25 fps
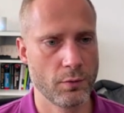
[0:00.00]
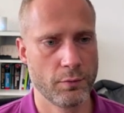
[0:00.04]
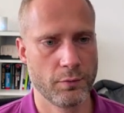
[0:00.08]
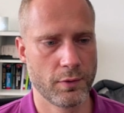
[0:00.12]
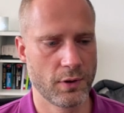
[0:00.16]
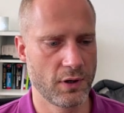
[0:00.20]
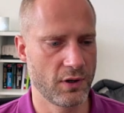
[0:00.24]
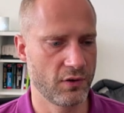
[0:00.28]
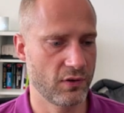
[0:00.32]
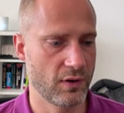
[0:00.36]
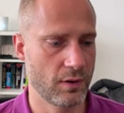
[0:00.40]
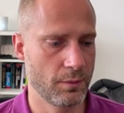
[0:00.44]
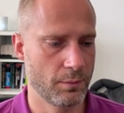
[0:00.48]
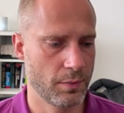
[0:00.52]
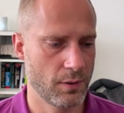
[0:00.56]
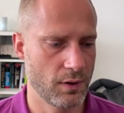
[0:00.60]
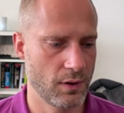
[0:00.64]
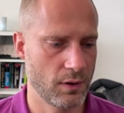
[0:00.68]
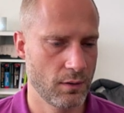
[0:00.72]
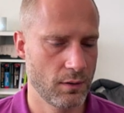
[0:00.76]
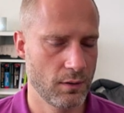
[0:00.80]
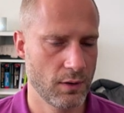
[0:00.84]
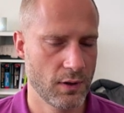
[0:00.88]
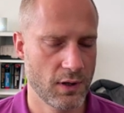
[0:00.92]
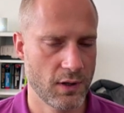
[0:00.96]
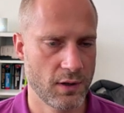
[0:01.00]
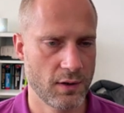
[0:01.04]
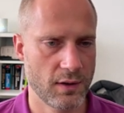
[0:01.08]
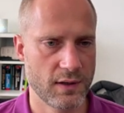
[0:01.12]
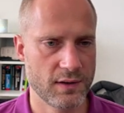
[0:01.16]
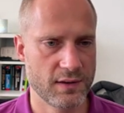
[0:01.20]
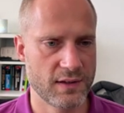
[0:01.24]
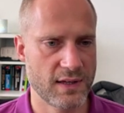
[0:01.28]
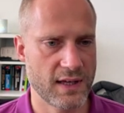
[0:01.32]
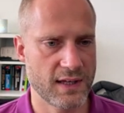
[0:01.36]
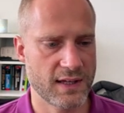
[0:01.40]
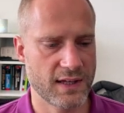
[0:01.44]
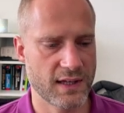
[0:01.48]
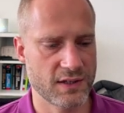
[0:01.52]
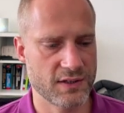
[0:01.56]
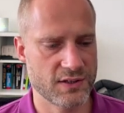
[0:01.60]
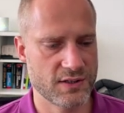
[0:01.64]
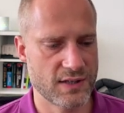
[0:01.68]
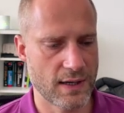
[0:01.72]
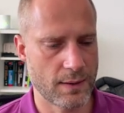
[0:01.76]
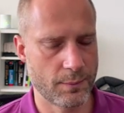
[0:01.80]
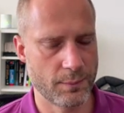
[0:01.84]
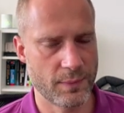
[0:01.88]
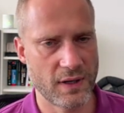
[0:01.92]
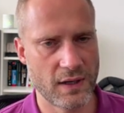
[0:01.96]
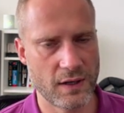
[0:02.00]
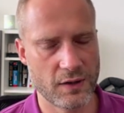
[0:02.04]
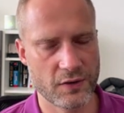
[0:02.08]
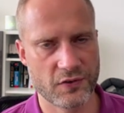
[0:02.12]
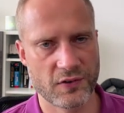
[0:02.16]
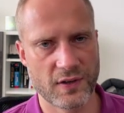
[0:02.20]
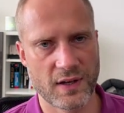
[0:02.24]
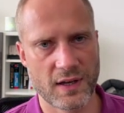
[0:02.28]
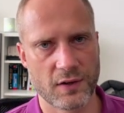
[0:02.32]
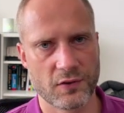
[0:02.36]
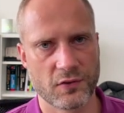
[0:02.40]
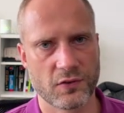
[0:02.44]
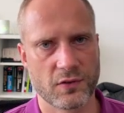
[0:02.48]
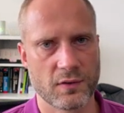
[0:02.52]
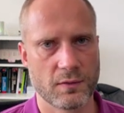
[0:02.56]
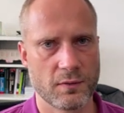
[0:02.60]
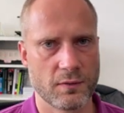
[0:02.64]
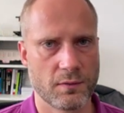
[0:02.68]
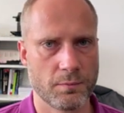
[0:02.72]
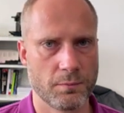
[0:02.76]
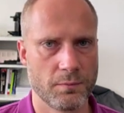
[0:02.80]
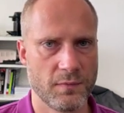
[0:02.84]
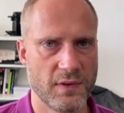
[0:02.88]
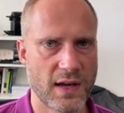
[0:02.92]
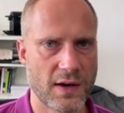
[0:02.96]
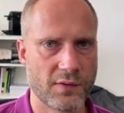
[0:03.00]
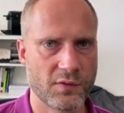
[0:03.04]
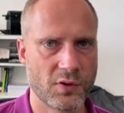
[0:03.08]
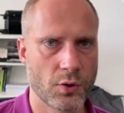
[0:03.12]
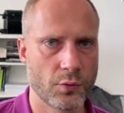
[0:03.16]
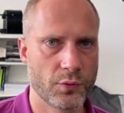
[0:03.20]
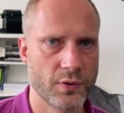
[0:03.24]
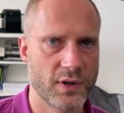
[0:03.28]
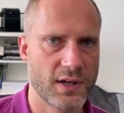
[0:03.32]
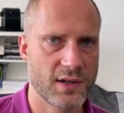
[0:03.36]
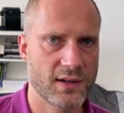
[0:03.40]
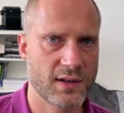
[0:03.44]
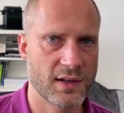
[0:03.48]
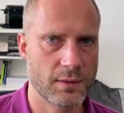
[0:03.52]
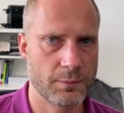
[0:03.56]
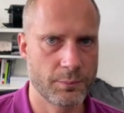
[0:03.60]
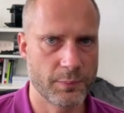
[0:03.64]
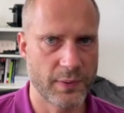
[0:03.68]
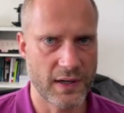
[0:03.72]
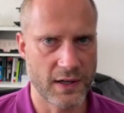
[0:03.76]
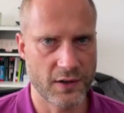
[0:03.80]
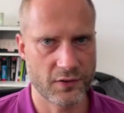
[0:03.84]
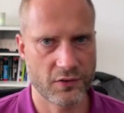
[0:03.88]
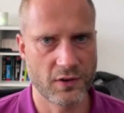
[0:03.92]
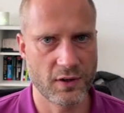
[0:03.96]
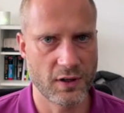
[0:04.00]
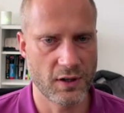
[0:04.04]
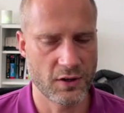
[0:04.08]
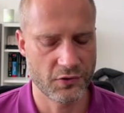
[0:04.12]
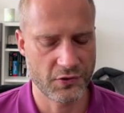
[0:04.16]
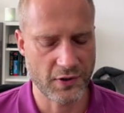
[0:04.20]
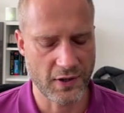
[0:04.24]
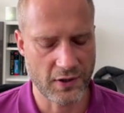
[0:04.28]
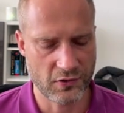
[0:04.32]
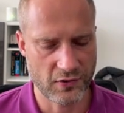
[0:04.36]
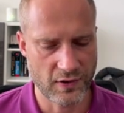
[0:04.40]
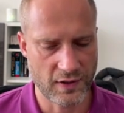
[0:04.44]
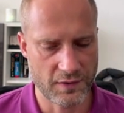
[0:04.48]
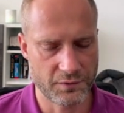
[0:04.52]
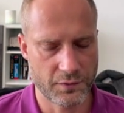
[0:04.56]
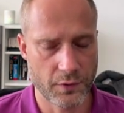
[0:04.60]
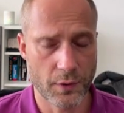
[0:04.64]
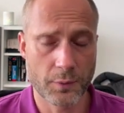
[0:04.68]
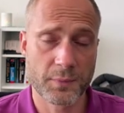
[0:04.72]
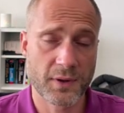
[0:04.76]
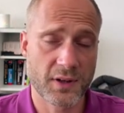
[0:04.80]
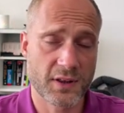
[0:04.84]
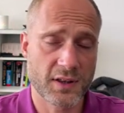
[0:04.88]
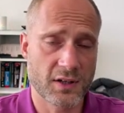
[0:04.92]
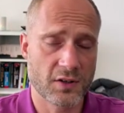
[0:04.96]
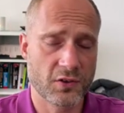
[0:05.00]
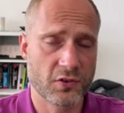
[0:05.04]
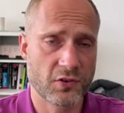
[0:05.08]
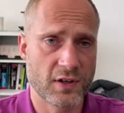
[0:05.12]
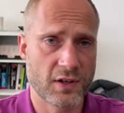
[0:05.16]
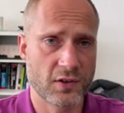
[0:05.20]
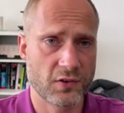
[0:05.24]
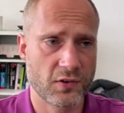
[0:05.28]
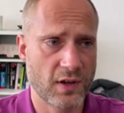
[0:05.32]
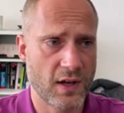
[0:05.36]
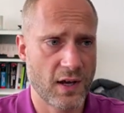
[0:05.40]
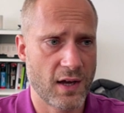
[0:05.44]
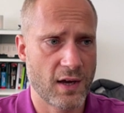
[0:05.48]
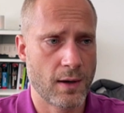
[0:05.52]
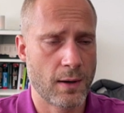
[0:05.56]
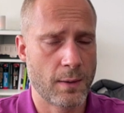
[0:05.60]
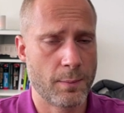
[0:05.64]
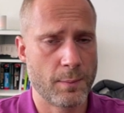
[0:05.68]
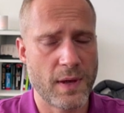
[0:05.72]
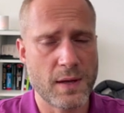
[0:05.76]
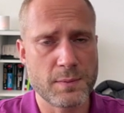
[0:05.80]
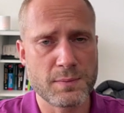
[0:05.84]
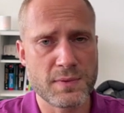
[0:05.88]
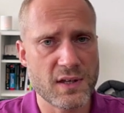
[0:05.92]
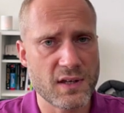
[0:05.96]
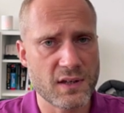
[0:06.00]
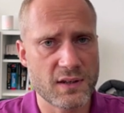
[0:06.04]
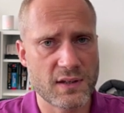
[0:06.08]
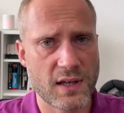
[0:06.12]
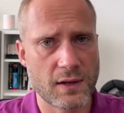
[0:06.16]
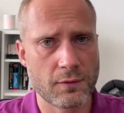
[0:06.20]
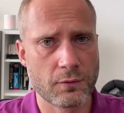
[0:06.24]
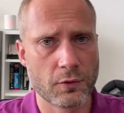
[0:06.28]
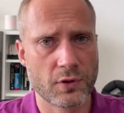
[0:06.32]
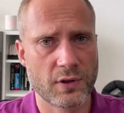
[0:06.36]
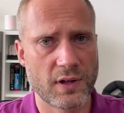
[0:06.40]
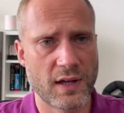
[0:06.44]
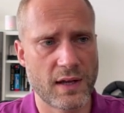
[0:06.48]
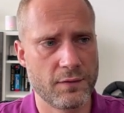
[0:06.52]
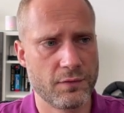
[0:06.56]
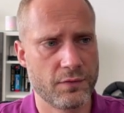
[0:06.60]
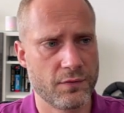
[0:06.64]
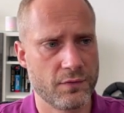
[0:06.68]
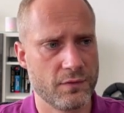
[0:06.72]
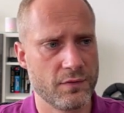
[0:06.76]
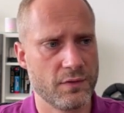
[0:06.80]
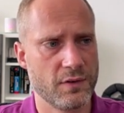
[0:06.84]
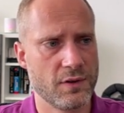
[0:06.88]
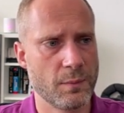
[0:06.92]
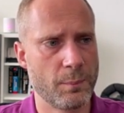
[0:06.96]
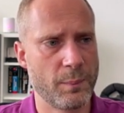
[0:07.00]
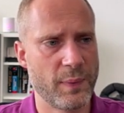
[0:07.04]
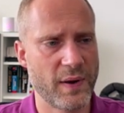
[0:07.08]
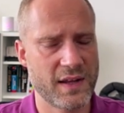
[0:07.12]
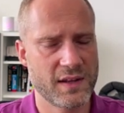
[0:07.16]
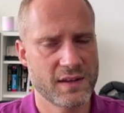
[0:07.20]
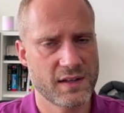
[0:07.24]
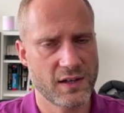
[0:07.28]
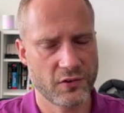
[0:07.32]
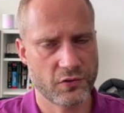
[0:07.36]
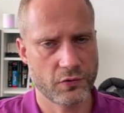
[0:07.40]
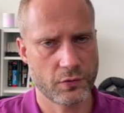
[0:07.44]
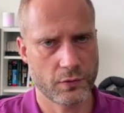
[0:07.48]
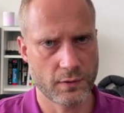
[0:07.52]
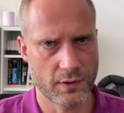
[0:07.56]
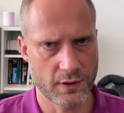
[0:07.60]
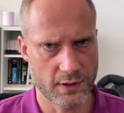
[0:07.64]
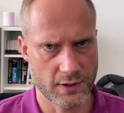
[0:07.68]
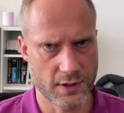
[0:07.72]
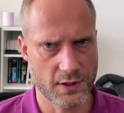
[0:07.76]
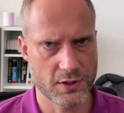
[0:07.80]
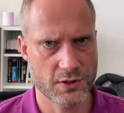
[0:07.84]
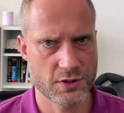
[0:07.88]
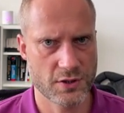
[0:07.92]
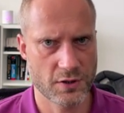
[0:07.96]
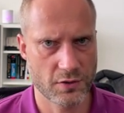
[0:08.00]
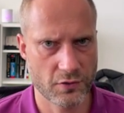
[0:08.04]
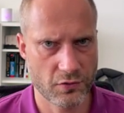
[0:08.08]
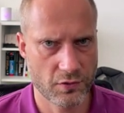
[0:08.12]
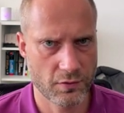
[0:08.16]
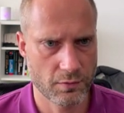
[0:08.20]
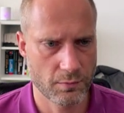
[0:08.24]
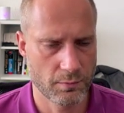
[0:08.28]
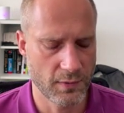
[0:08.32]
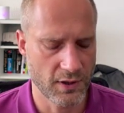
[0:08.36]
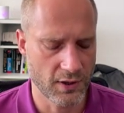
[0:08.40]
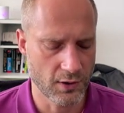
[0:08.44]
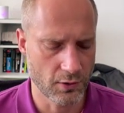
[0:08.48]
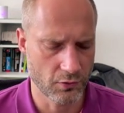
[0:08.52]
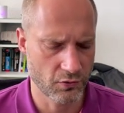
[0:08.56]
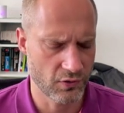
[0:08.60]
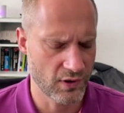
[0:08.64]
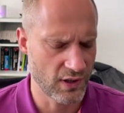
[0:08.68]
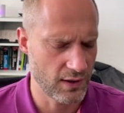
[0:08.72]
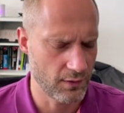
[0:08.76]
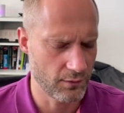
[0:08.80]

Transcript: For example, they can dump LSAS, download it and parse the LSAS, and from that LSAS, maybe they won't have the plaintext credentials because